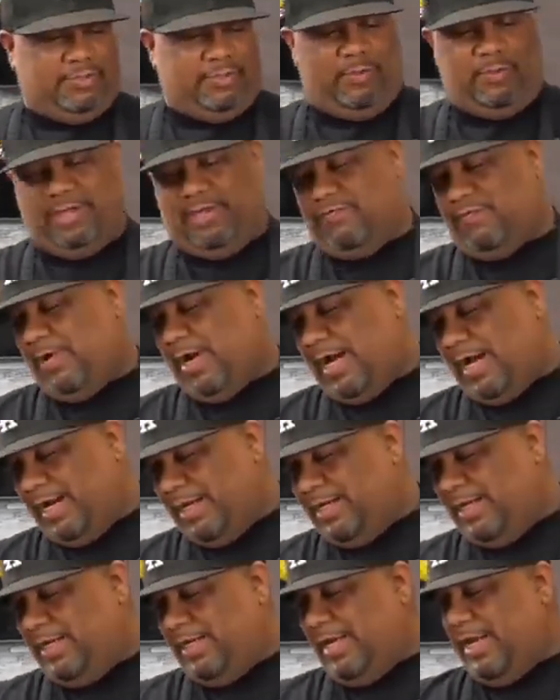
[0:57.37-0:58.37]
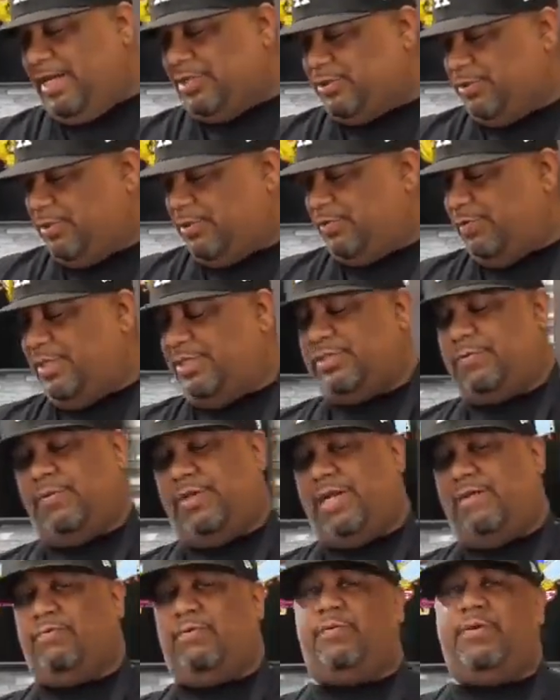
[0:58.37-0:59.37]
So if I got any extra grease or
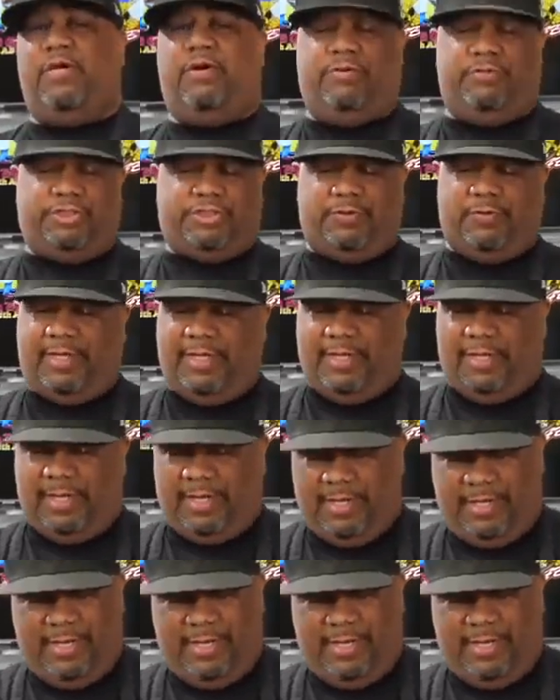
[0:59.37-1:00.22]
whatever, we're gonna strain that.